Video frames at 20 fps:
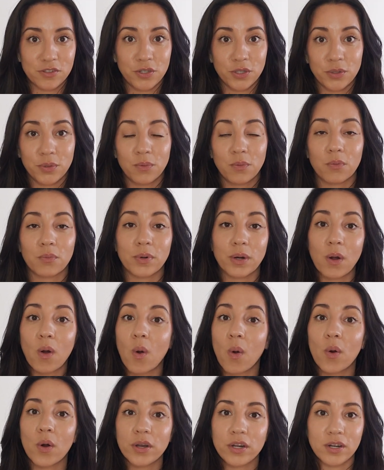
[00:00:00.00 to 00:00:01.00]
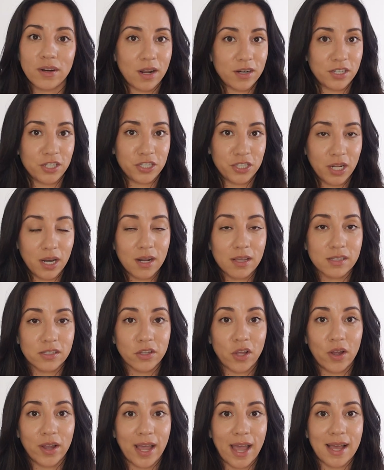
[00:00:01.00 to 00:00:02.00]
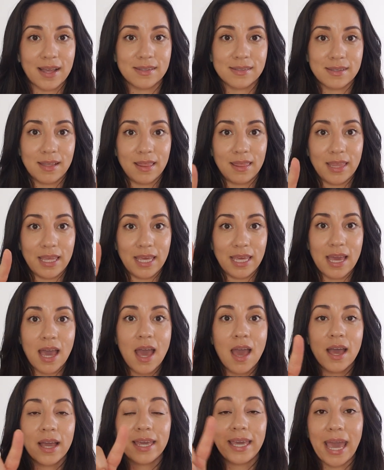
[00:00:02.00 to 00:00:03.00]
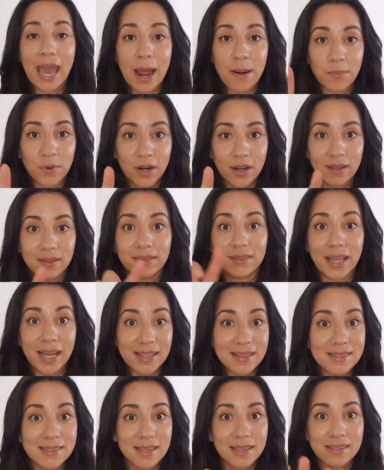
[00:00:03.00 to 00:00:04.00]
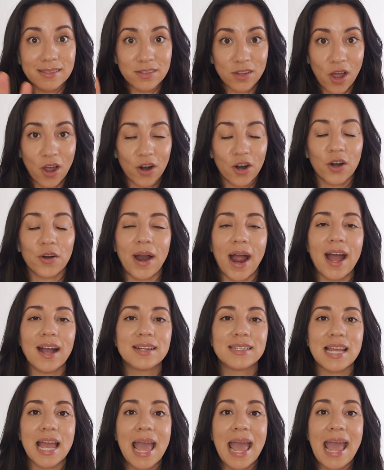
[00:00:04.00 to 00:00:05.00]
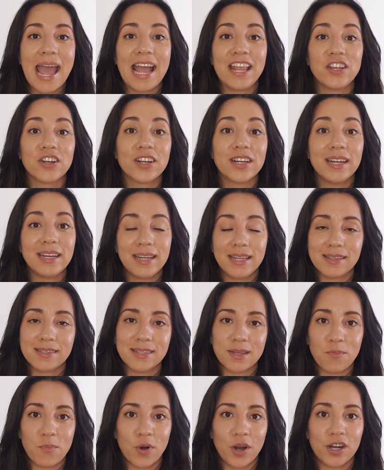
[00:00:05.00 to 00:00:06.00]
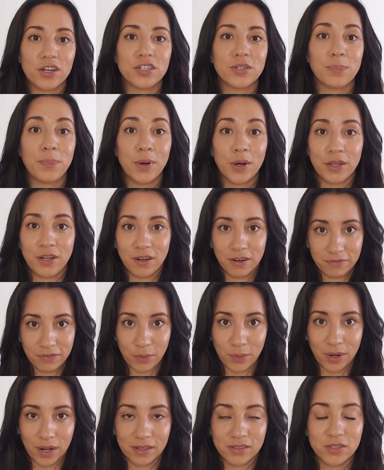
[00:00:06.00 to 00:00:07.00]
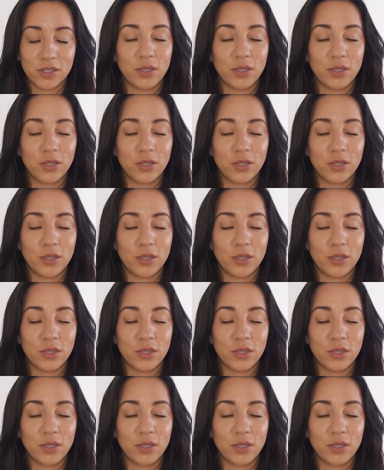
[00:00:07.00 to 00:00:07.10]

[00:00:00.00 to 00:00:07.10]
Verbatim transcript: to record your audition as long as the camera lens is not cracked and you're gonna need somewhere to put your phone on. So